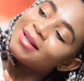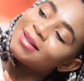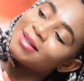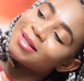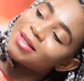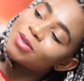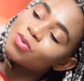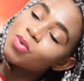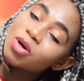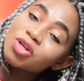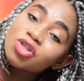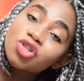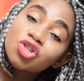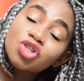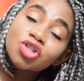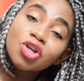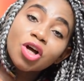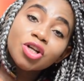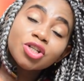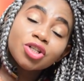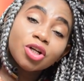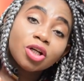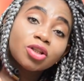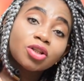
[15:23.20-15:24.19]
This was
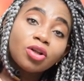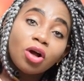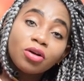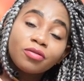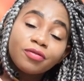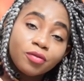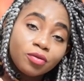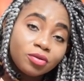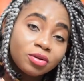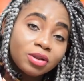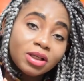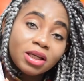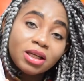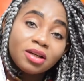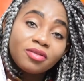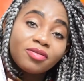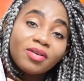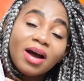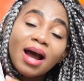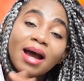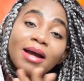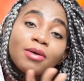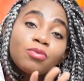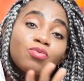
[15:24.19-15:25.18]
such a thoughtful
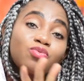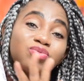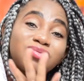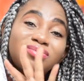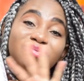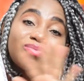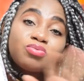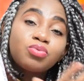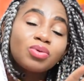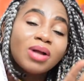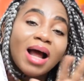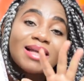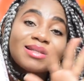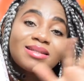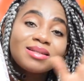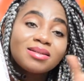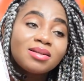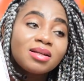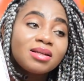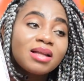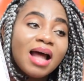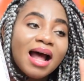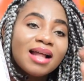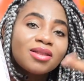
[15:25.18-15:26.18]
gift. I
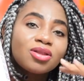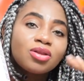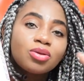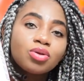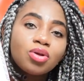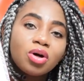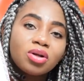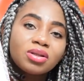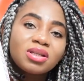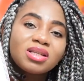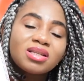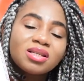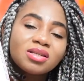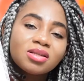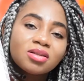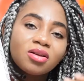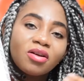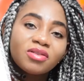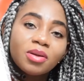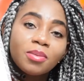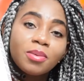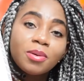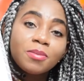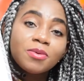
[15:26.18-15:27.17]
know this is
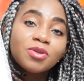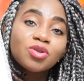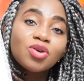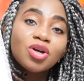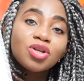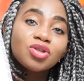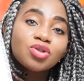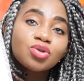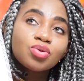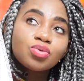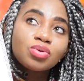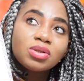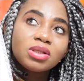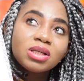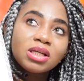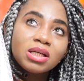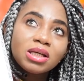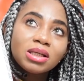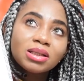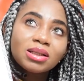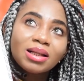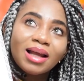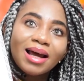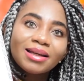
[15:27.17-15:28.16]
stuff the baby's going to
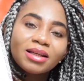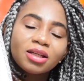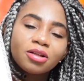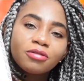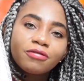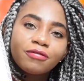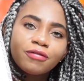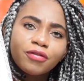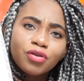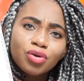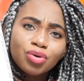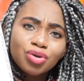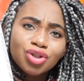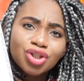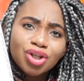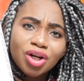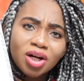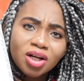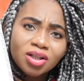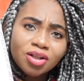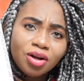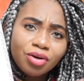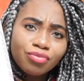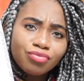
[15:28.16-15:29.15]
need like in
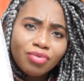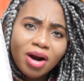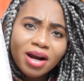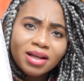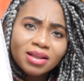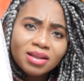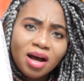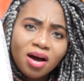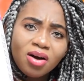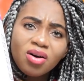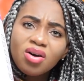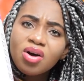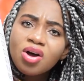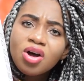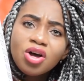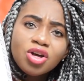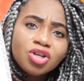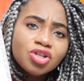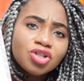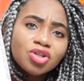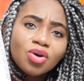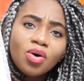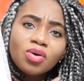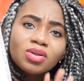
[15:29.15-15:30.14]
future, not right now.
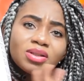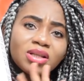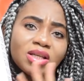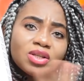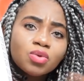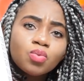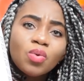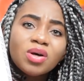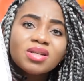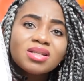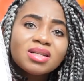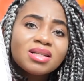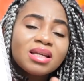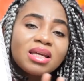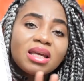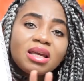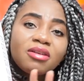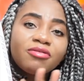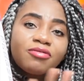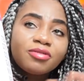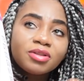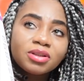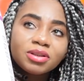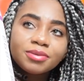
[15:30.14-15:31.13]
So this wasn't
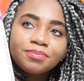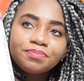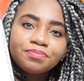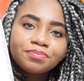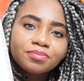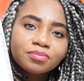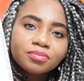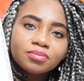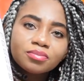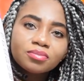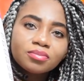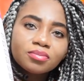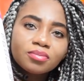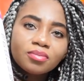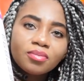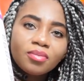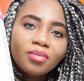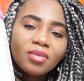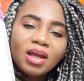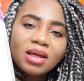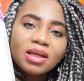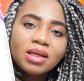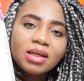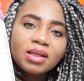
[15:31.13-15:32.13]
even
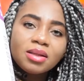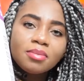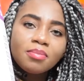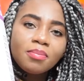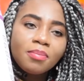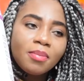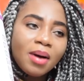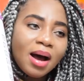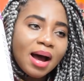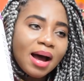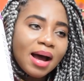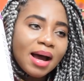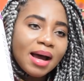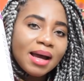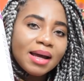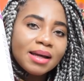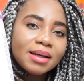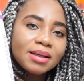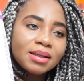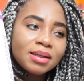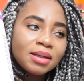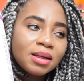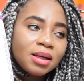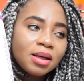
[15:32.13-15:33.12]
in
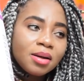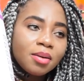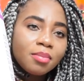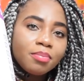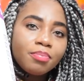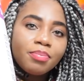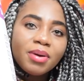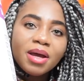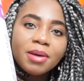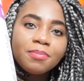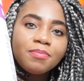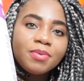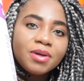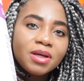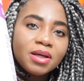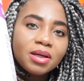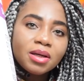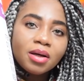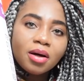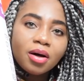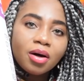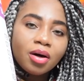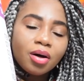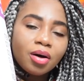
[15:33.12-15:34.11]
my baby
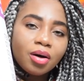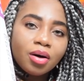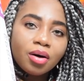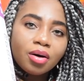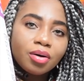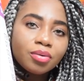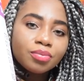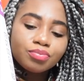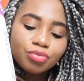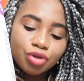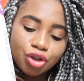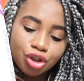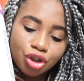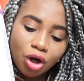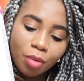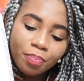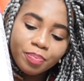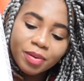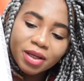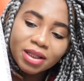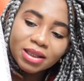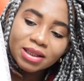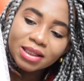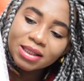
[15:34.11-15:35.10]

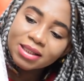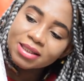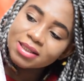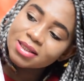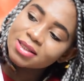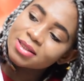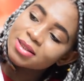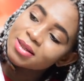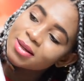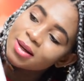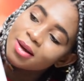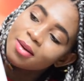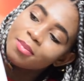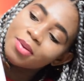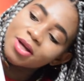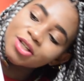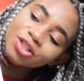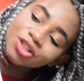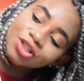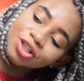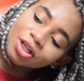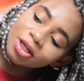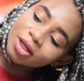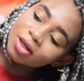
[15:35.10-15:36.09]
shopping list. But
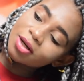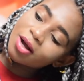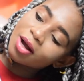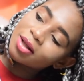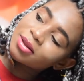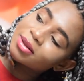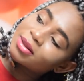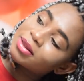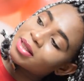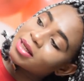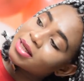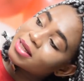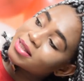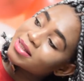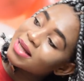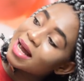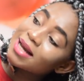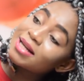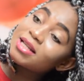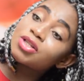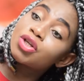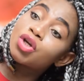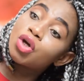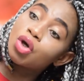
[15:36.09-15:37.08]
she got this
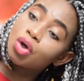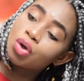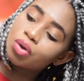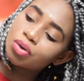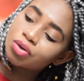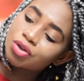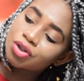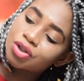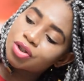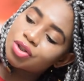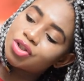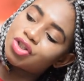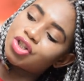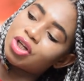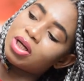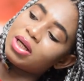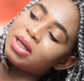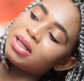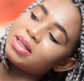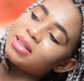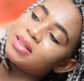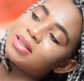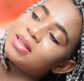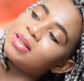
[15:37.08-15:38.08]
and it's huge.
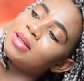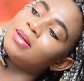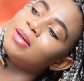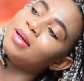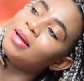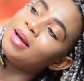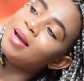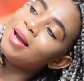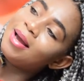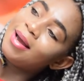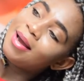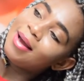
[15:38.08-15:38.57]
Jeez.